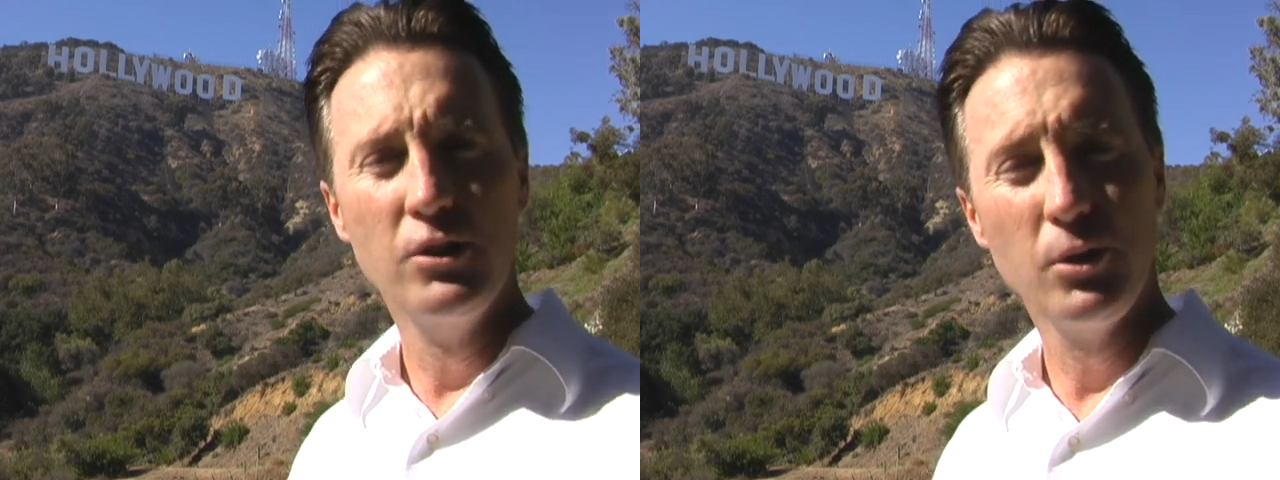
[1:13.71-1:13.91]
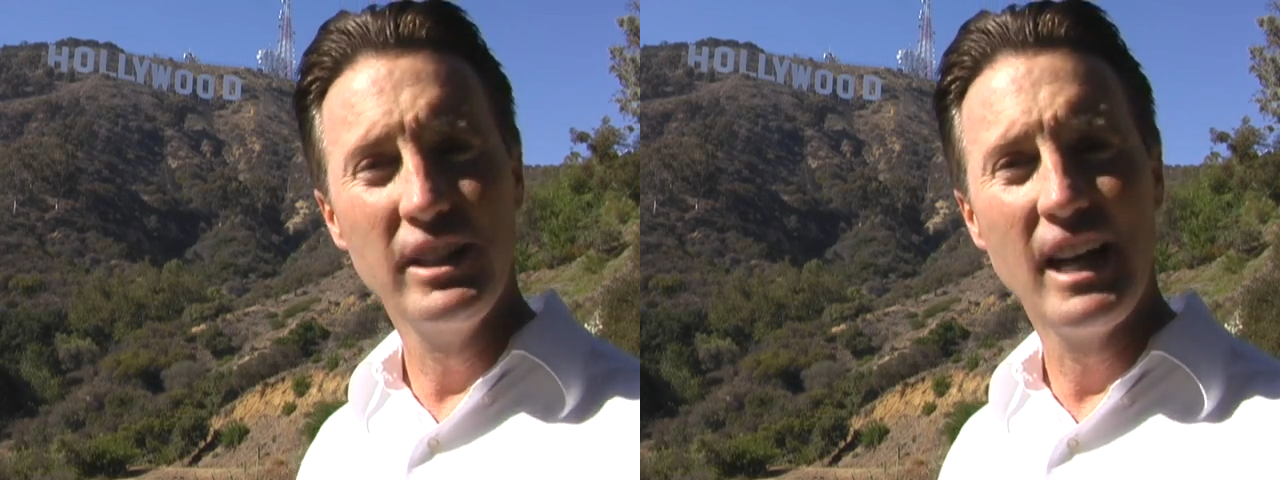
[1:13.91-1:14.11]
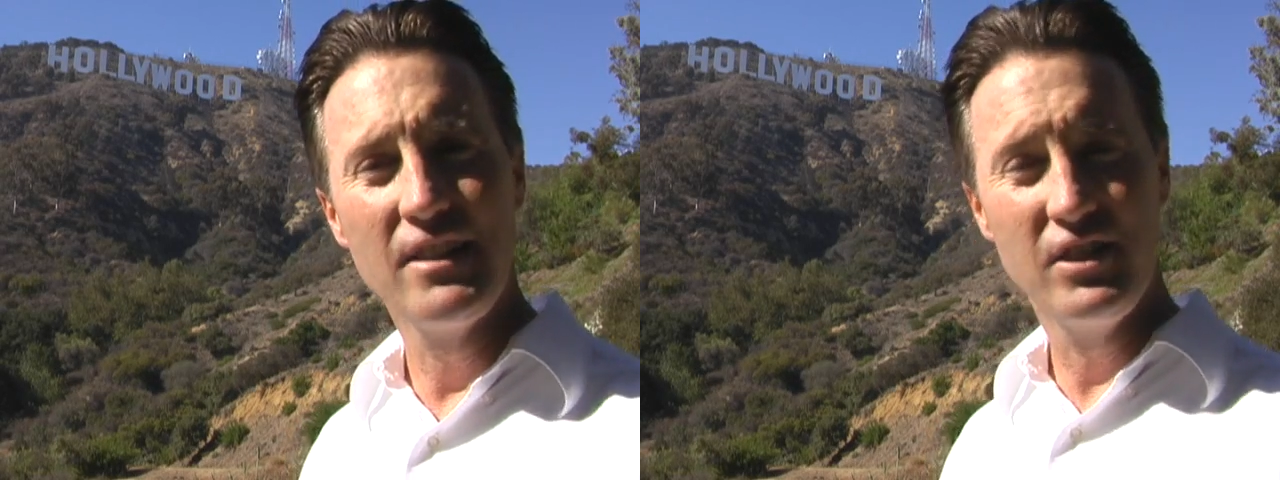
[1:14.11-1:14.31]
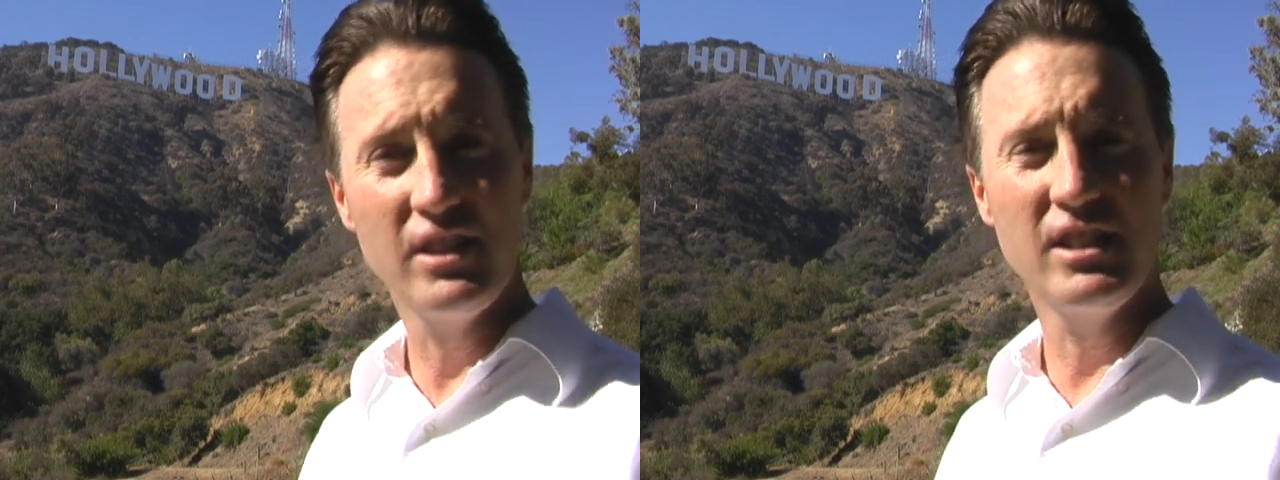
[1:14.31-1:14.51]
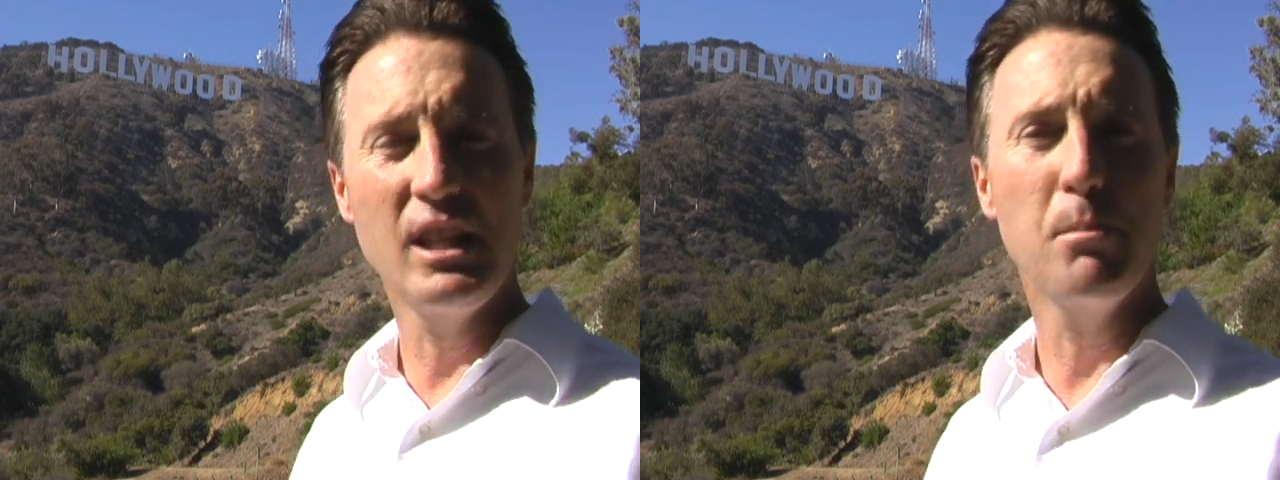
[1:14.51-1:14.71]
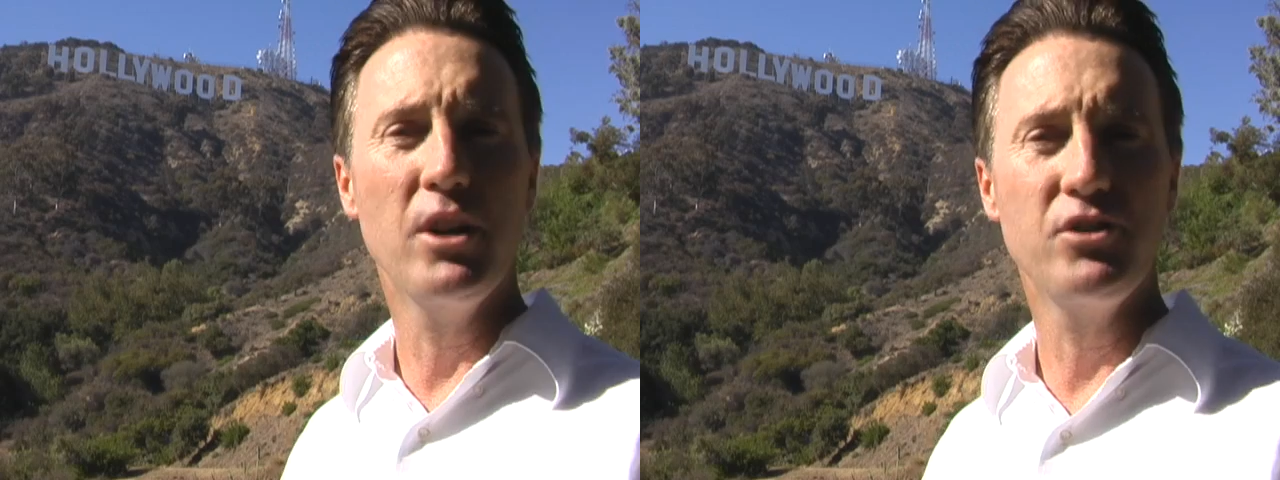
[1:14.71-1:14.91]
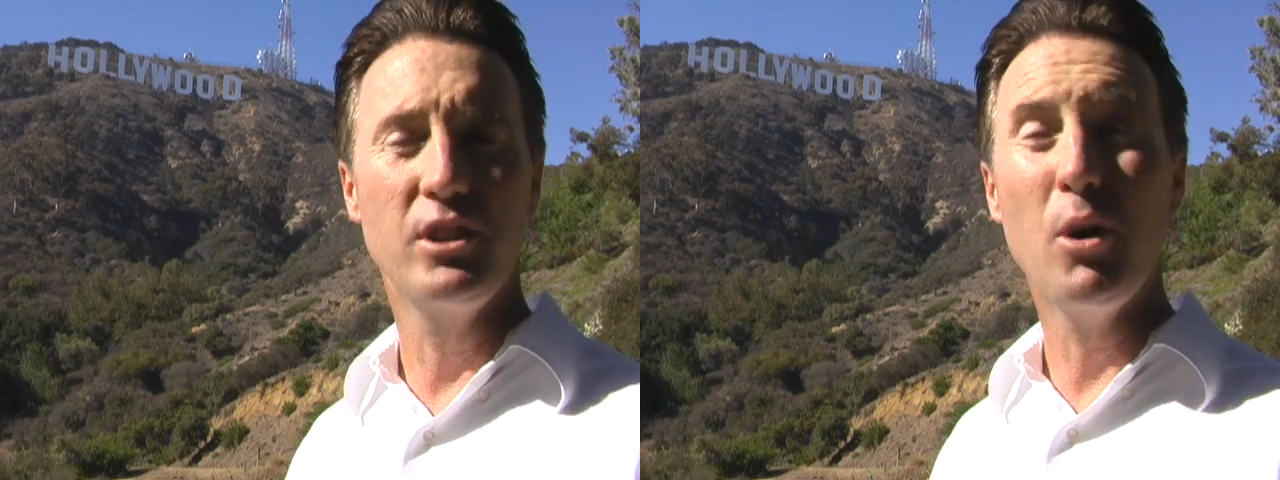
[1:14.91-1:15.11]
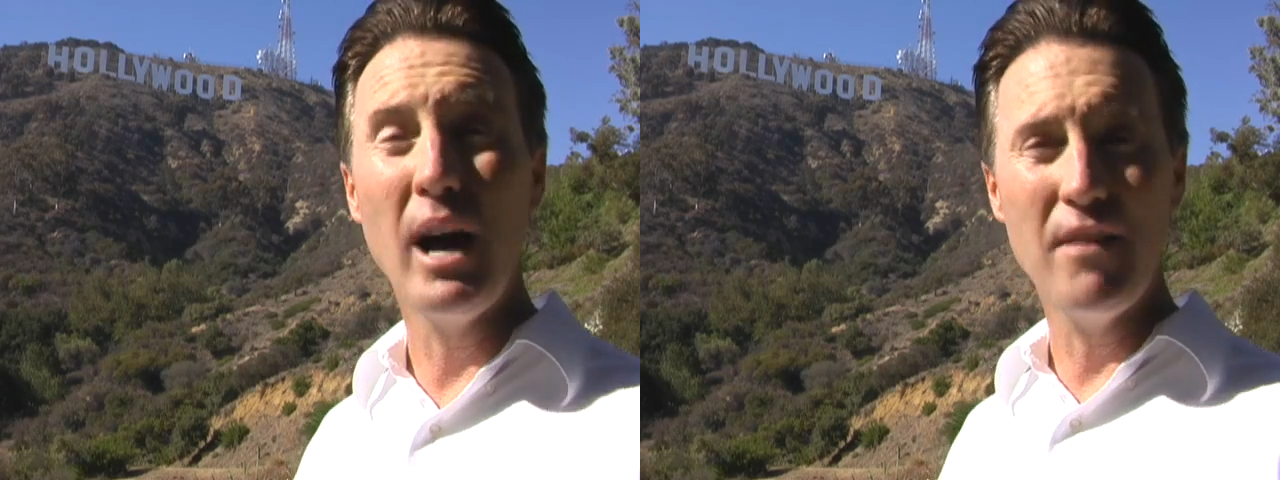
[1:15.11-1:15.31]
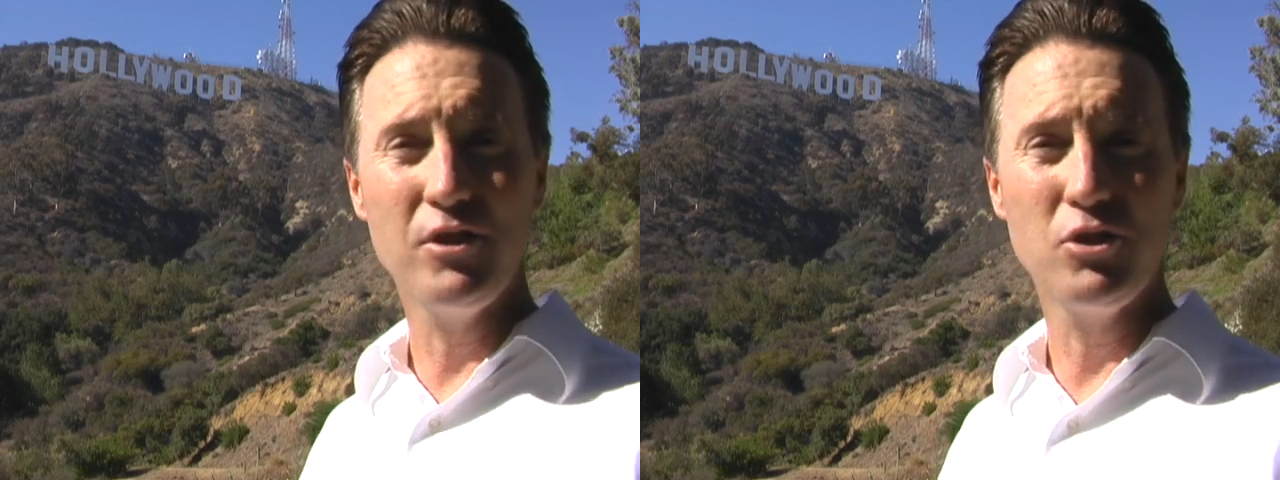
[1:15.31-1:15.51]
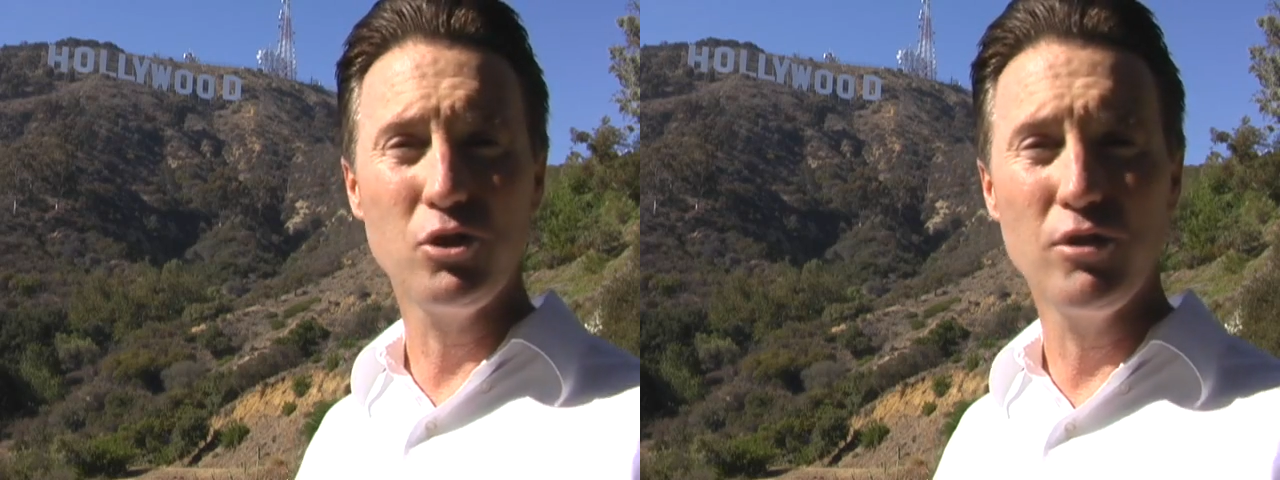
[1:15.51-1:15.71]
So he got 16 months and he'll have
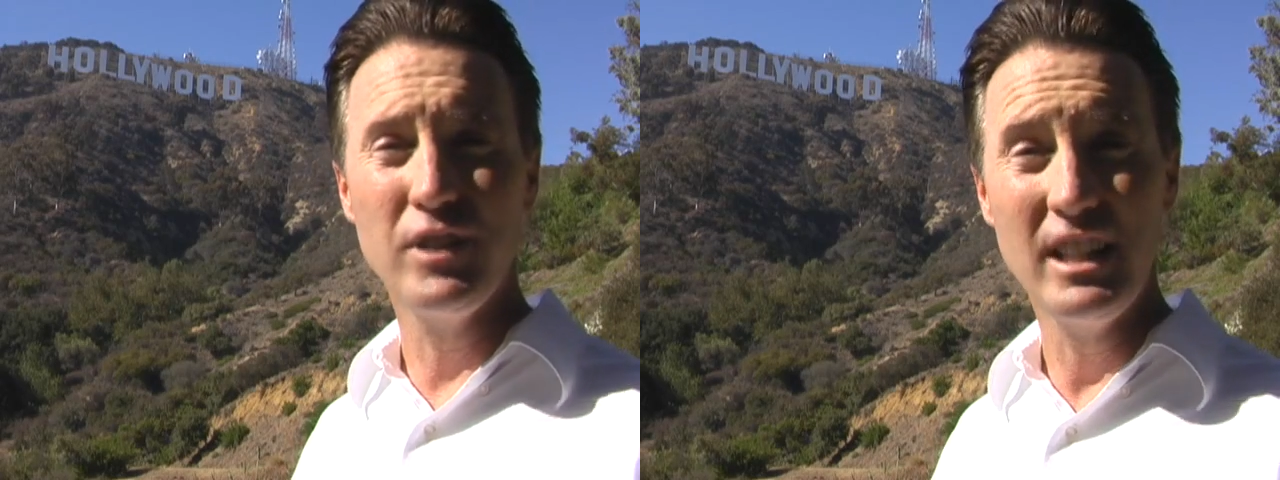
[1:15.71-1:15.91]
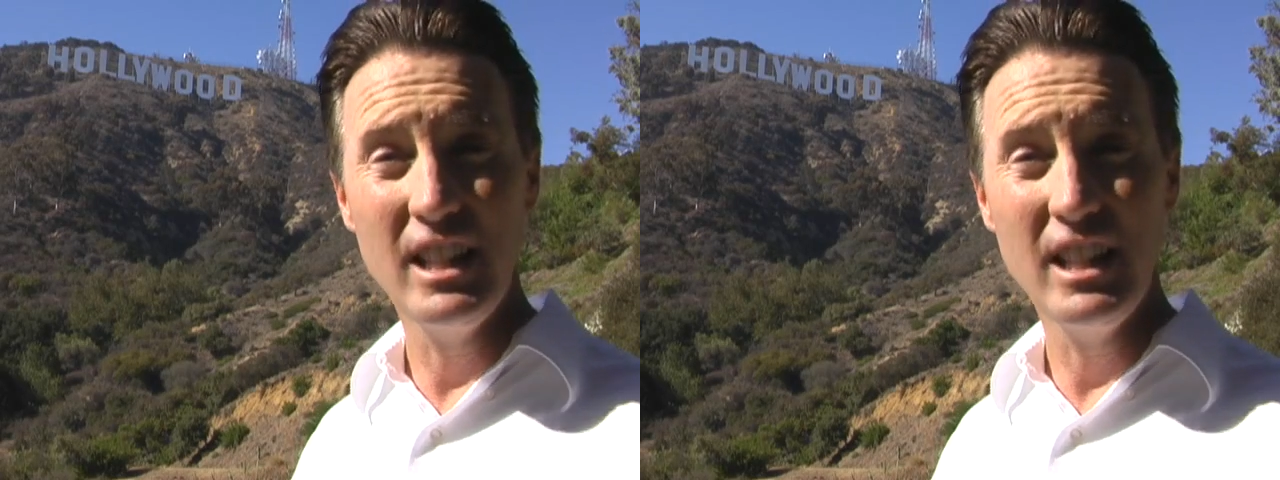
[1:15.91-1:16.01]
to serve at